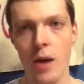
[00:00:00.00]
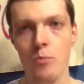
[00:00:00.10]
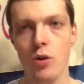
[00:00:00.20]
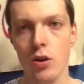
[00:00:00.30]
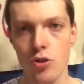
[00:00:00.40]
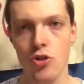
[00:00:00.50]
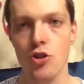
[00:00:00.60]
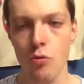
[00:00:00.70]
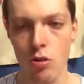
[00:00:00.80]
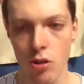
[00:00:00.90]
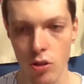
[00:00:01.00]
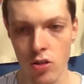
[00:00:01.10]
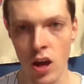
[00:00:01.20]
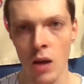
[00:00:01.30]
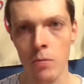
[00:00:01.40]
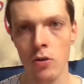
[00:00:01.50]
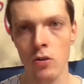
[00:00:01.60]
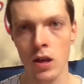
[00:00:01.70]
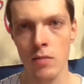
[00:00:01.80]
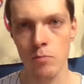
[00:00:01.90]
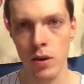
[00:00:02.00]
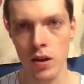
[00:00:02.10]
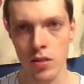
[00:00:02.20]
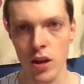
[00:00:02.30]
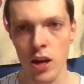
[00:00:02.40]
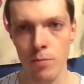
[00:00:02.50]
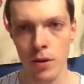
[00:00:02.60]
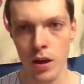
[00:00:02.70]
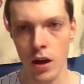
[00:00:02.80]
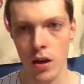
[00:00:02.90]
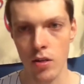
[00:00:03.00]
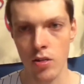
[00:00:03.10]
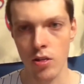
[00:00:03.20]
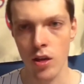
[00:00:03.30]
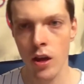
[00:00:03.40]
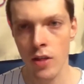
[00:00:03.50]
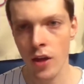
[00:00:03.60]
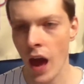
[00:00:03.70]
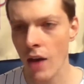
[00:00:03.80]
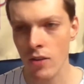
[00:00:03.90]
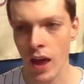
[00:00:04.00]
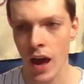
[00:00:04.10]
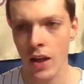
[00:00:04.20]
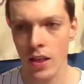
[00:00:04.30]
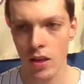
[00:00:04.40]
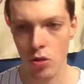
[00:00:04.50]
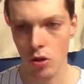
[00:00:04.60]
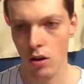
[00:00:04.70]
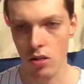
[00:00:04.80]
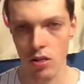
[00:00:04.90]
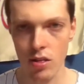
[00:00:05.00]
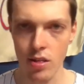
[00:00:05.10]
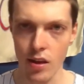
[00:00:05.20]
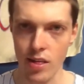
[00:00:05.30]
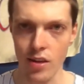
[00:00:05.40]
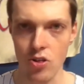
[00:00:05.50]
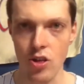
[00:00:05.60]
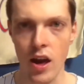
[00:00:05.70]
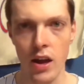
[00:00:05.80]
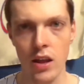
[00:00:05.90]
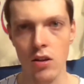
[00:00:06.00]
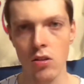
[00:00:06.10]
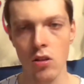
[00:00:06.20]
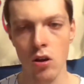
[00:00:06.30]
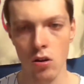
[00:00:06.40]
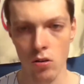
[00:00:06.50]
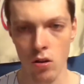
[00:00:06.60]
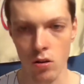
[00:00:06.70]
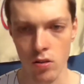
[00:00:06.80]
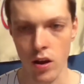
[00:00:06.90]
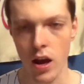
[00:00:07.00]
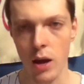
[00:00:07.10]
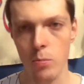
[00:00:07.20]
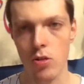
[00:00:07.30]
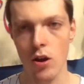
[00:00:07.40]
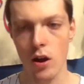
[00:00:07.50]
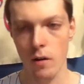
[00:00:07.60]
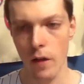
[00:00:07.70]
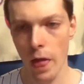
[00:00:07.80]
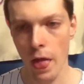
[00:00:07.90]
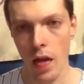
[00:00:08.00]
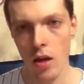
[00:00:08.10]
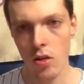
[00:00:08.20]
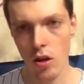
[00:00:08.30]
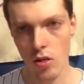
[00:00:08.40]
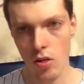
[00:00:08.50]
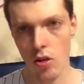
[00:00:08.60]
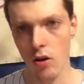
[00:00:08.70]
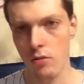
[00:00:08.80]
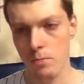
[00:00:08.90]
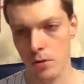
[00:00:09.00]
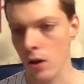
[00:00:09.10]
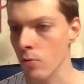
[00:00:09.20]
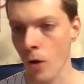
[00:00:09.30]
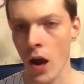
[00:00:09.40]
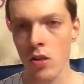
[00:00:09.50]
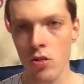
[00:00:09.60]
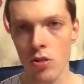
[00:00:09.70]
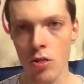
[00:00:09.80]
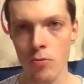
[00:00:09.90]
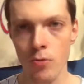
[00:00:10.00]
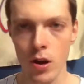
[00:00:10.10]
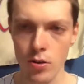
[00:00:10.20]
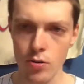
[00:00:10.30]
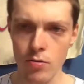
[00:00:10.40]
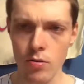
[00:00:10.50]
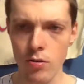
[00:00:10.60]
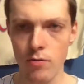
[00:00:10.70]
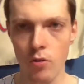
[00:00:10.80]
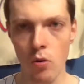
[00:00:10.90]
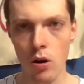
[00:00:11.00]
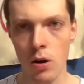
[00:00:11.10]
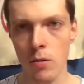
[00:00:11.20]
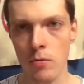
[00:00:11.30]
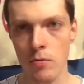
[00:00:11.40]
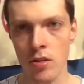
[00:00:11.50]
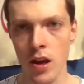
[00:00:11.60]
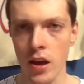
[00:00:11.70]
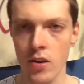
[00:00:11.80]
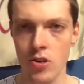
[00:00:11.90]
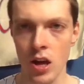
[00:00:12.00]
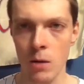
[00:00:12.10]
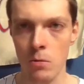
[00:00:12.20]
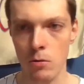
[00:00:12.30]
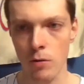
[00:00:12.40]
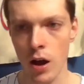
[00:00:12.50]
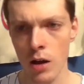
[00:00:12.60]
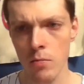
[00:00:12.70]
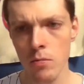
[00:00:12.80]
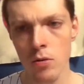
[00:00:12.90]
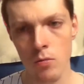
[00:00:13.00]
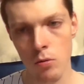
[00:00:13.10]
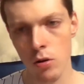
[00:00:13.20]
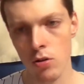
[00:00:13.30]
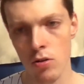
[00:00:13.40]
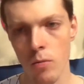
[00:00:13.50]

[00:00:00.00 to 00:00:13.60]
brings juice to the table in Big D, because they haven't had such that in a long time. So congrats to the Rangers for signing Jacob deGrom. We'll